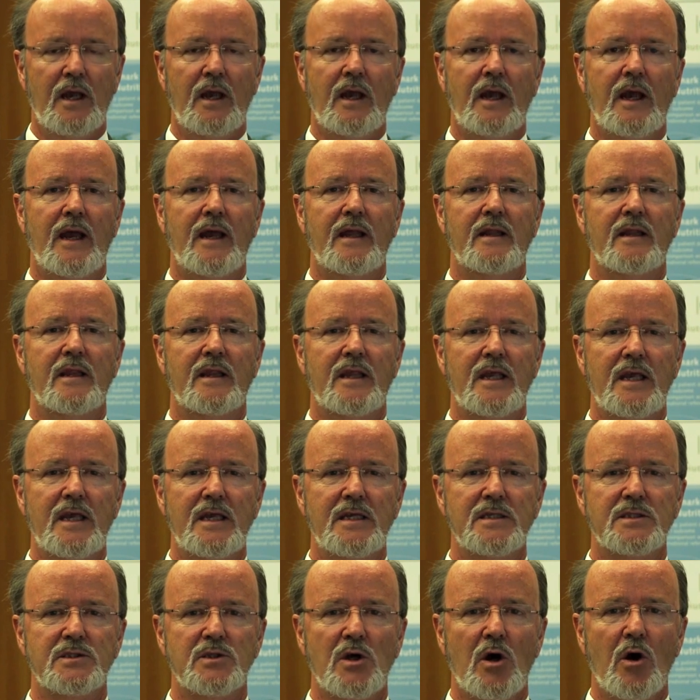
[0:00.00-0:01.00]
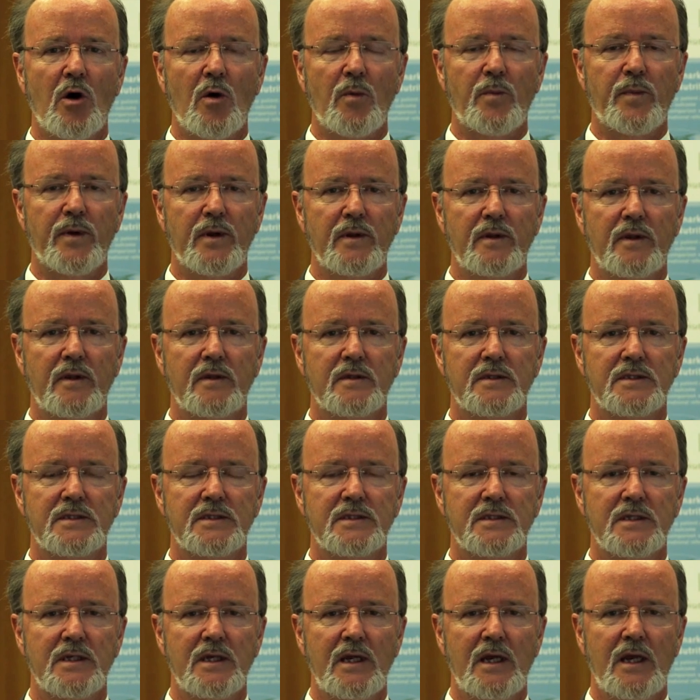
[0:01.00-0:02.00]
And this
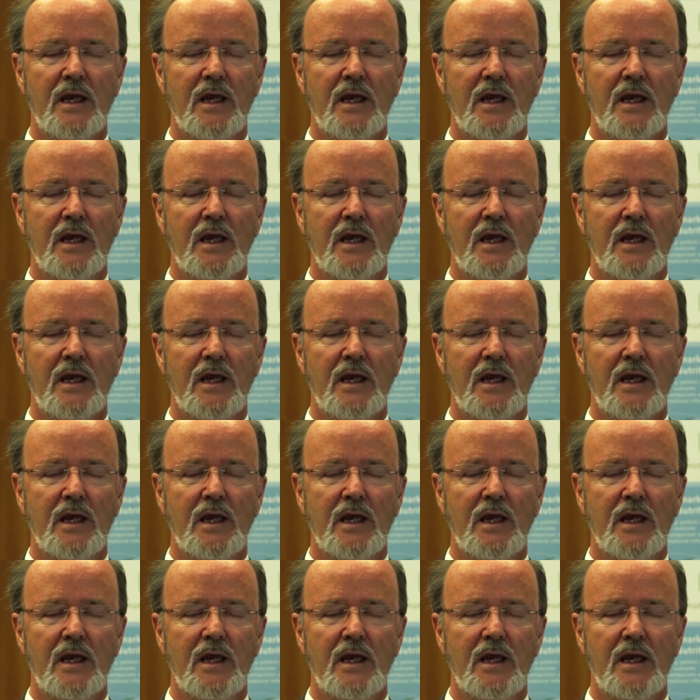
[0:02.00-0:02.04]
opens